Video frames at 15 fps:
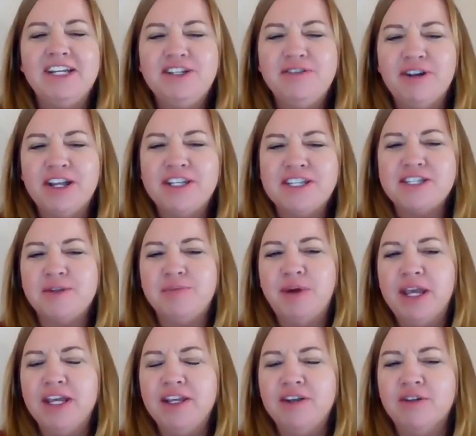Do you
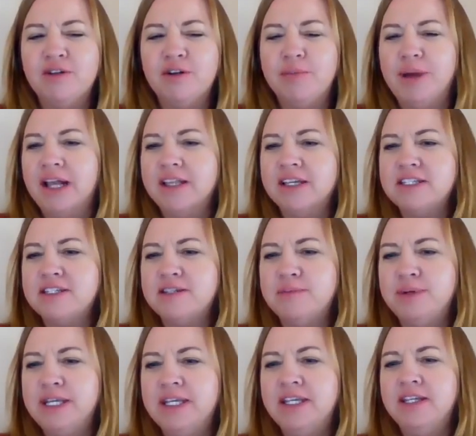anticipate your ballot to
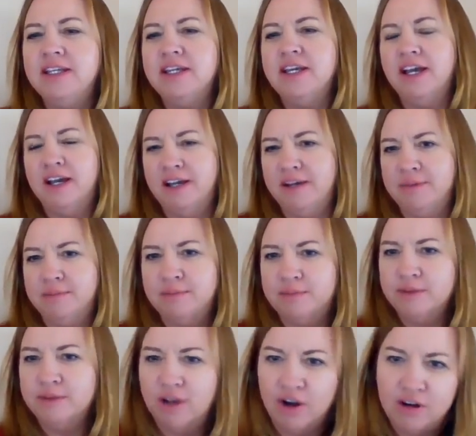be
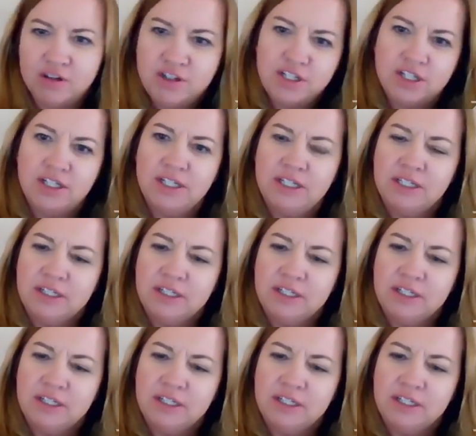large?